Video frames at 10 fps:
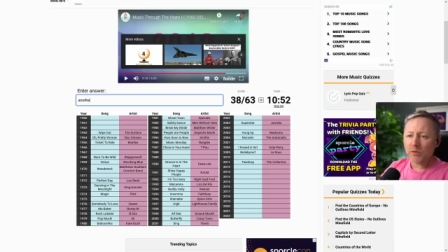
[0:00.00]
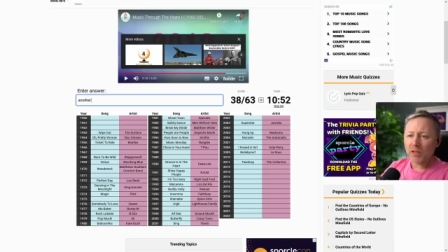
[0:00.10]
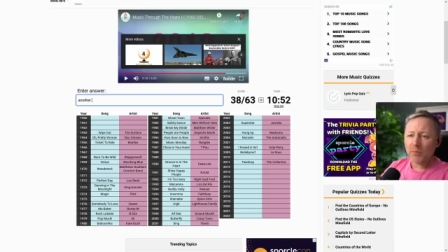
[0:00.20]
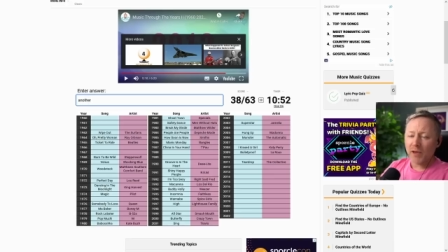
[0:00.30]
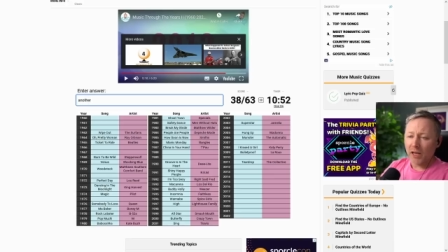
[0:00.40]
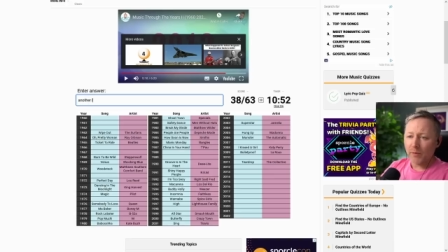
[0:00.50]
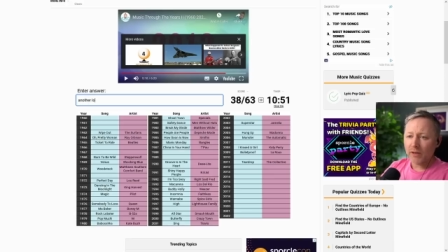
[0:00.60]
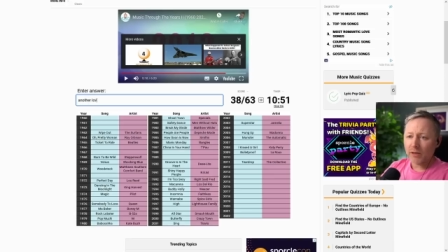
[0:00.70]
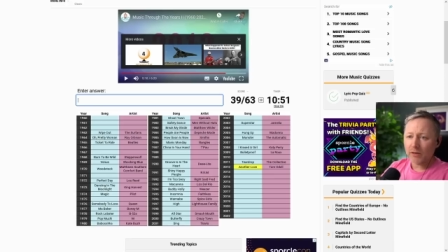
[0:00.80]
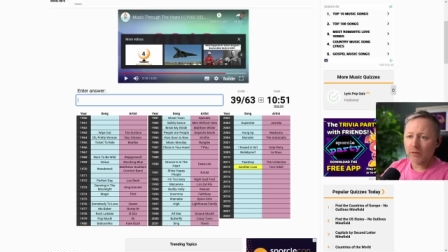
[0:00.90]
type it anyway.
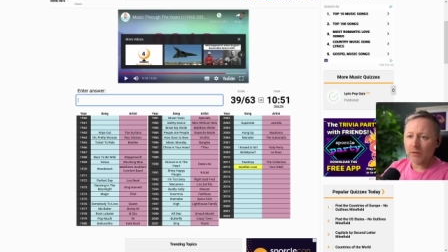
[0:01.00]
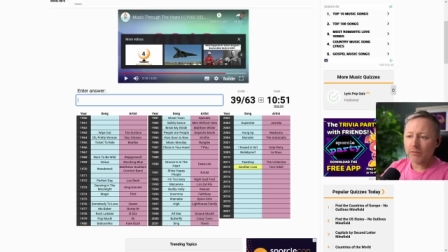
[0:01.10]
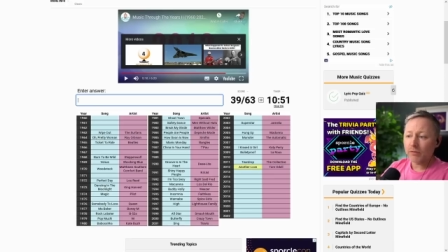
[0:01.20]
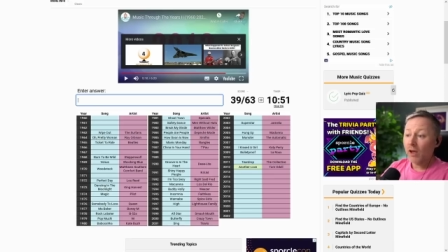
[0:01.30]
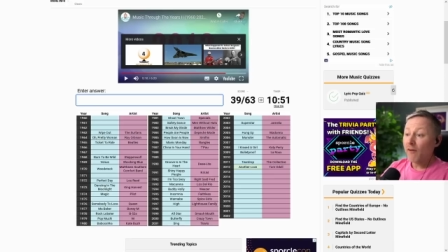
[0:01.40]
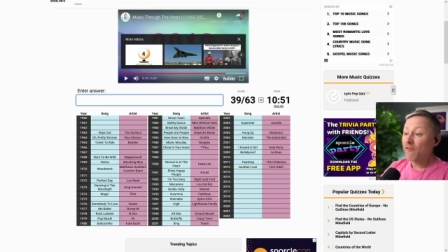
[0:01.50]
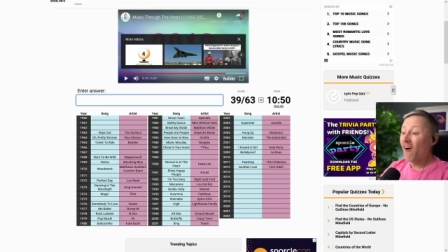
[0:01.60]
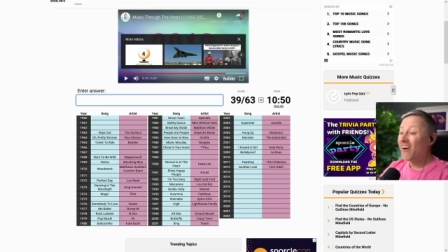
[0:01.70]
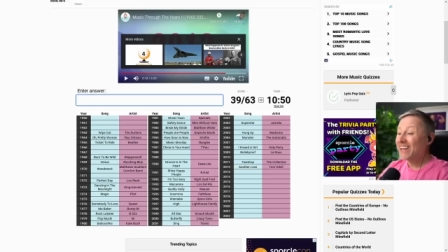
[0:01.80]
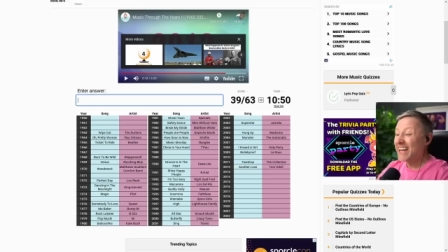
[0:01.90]
Another Love.
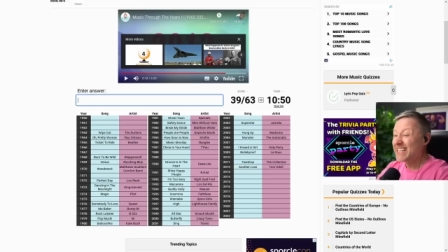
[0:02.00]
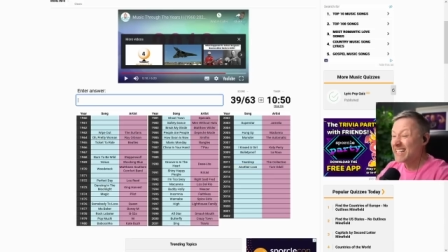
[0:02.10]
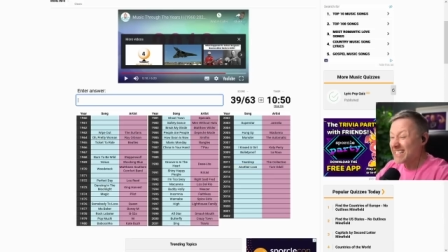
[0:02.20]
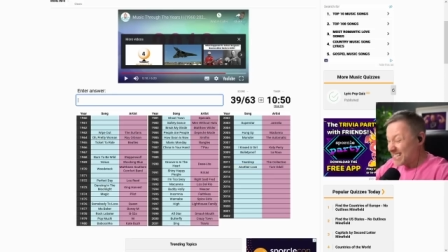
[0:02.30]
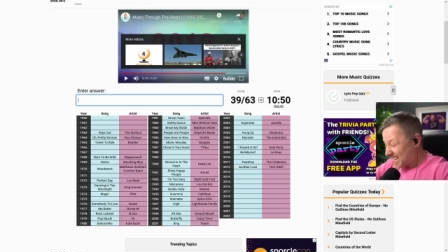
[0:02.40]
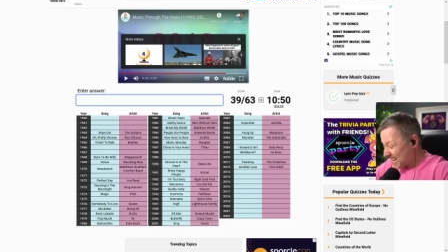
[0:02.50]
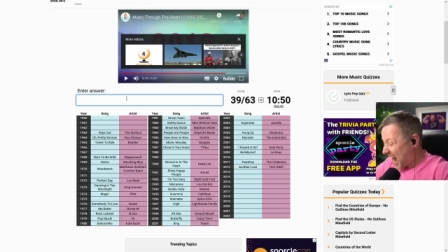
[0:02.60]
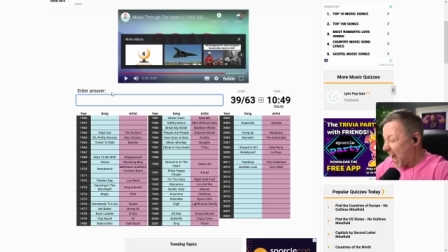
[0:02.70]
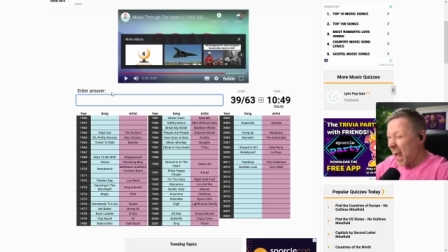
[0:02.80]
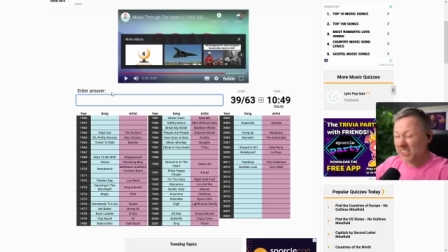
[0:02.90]
Fucking
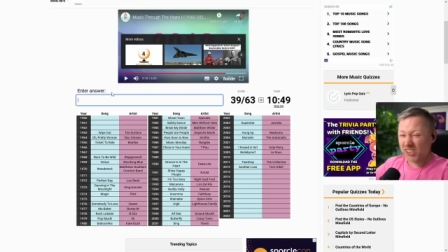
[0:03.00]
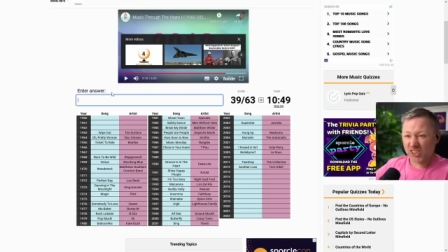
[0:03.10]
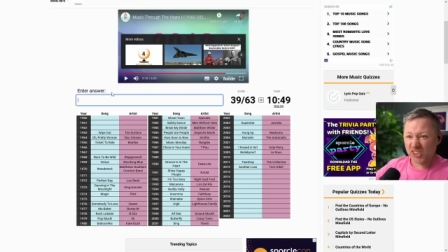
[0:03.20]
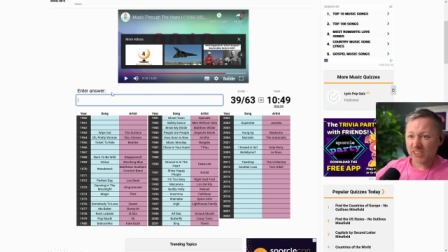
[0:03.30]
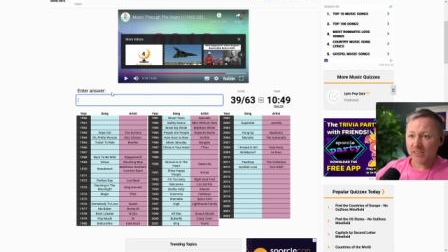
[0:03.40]
yes!